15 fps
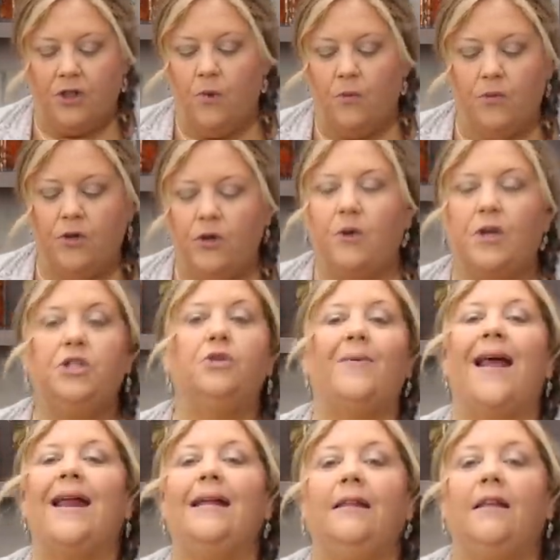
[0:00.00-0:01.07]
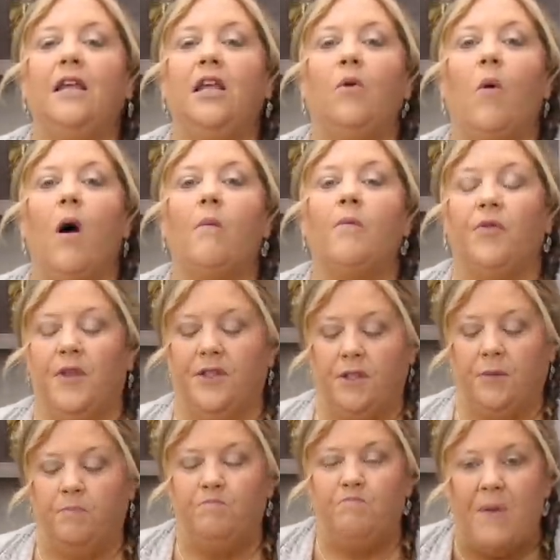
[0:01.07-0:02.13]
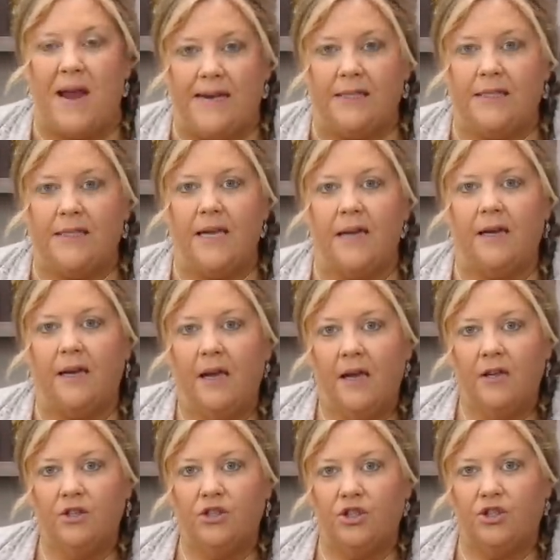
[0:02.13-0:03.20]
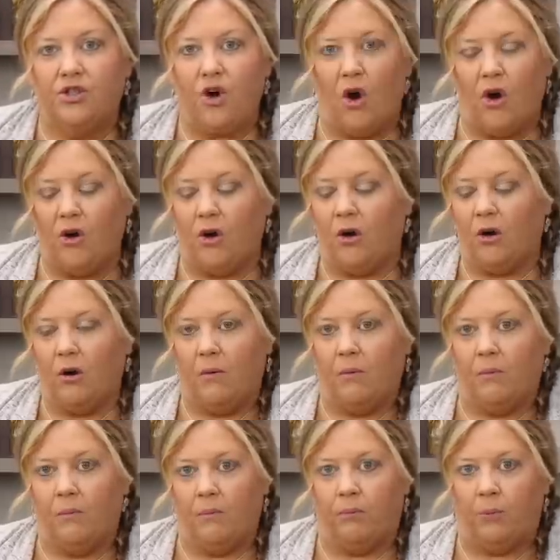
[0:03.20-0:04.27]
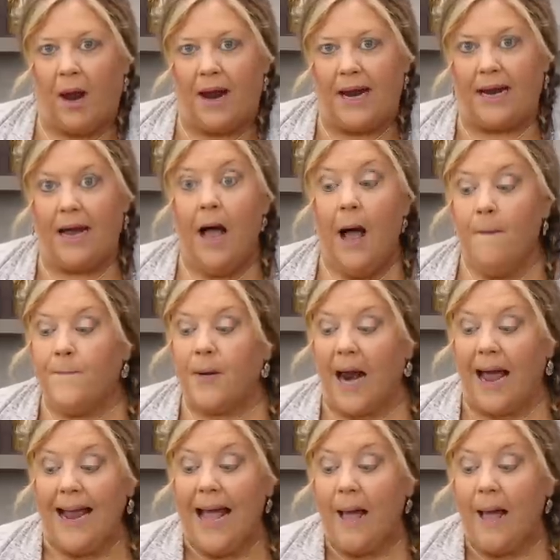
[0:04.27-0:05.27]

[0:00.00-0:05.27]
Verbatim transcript: So you can do anything you want with this basic starter breading. But I